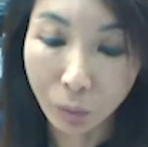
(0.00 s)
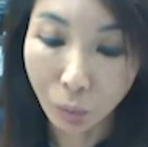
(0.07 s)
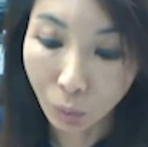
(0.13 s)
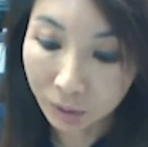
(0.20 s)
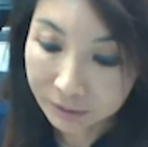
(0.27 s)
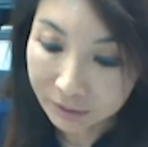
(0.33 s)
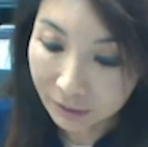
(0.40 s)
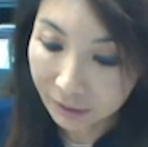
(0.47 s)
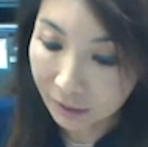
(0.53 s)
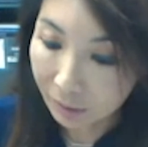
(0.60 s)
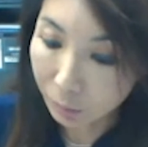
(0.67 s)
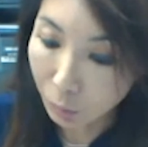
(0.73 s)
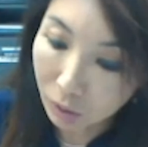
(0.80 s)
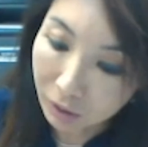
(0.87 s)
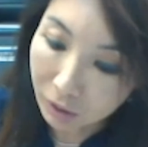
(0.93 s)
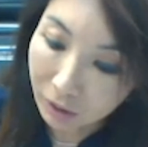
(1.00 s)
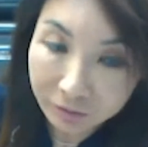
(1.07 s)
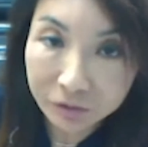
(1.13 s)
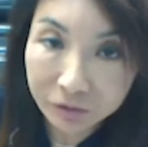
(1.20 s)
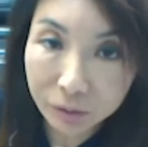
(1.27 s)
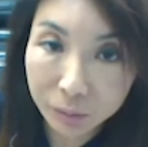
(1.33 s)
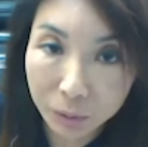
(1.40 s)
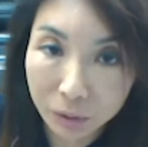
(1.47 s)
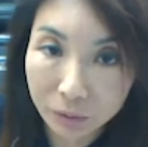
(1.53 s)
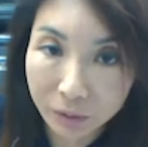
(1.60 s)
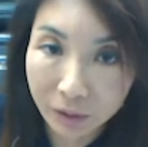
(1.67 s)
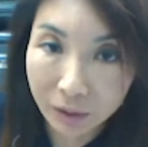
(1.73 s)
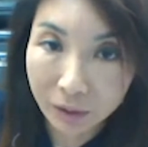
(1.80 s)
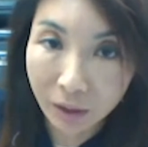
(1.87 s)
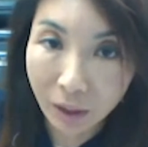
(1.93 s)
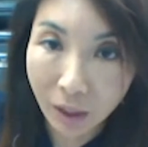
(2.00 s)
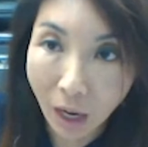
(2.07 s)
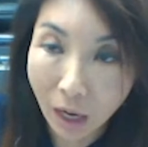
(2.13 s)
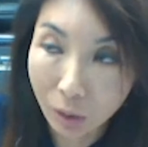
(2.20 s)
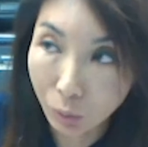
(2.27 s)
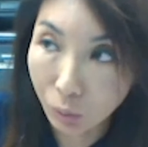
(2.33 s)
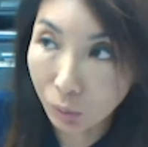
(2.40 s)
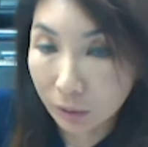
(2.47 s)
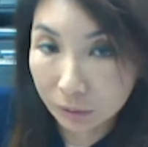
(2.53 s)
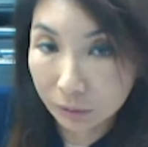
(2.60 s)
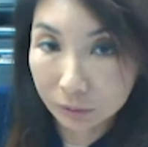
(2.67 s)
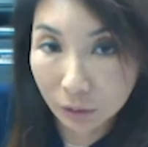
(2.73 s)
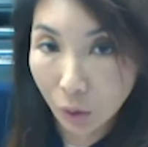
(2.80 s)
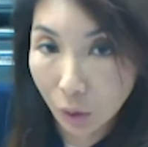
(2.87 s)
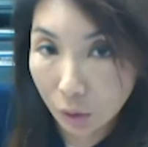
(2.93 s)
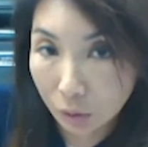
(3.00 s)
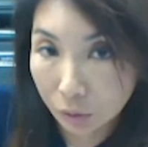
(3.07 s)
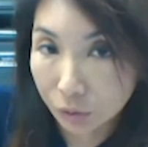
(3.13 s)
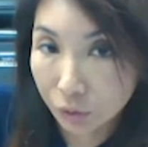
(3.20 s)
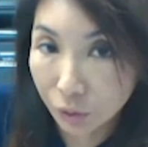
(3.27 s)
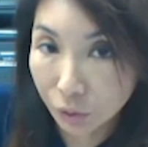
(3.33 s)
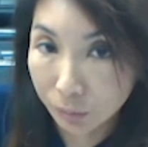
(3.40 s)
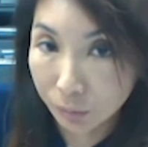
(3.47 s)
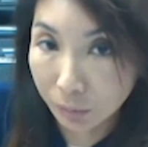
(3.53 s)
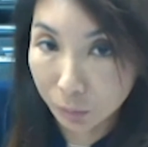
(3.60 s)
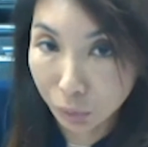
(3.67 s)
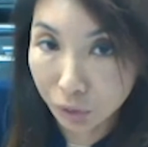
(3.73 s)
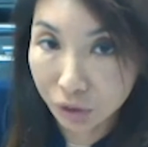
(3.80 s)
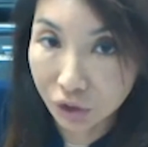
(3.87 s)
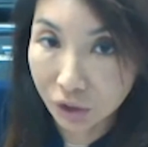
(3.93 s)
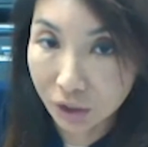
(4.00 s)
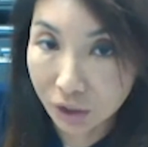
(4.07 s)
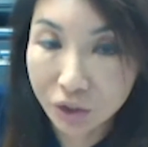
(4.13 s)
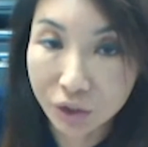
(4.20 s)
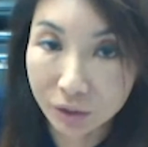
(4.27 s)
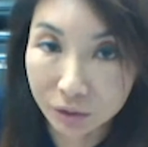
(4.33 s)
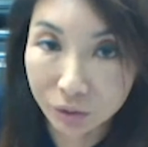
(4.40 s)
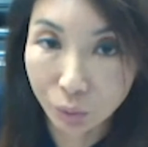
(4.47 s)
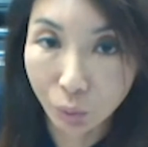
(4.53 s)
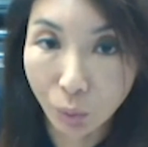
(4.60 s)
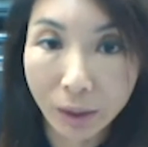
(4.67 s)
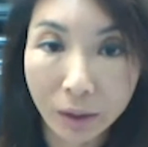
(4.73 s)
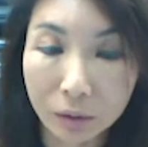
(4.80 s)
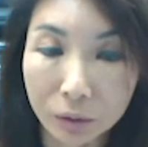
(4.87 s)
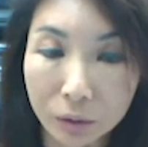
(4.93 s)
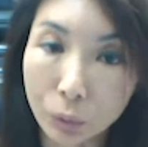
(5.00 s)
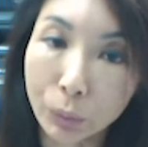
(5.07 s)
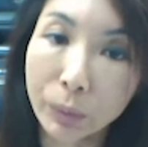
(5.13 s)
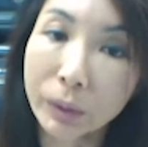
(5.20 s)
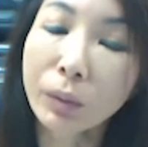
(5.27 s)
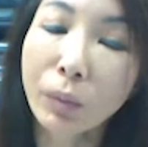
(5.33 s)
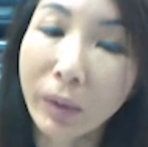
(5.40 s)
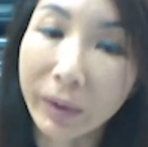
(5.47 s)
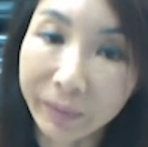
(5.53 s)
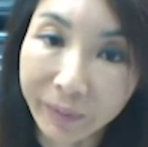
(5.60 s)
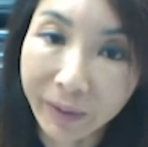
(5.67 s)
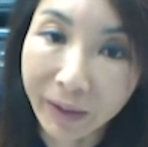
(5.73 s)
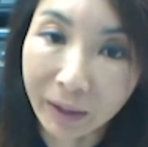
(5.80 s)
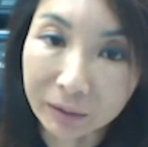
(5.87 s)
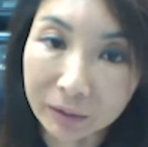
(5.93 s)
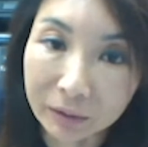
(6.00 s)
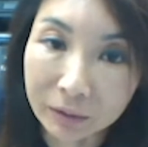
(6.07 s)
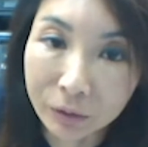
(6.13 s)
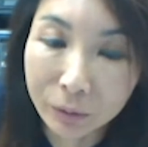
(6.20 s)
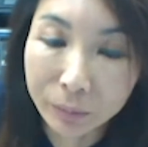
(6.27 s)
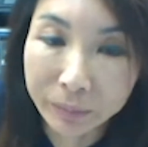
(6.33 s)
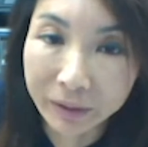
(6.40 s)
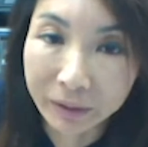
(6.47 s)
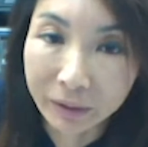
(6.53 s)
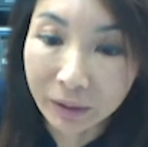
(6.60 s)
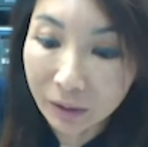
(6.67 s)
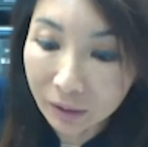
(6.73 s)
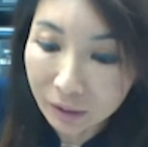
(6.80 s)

But once I get more comfortable, then I want the long-term appreciation as well. Who wouldn't want that, But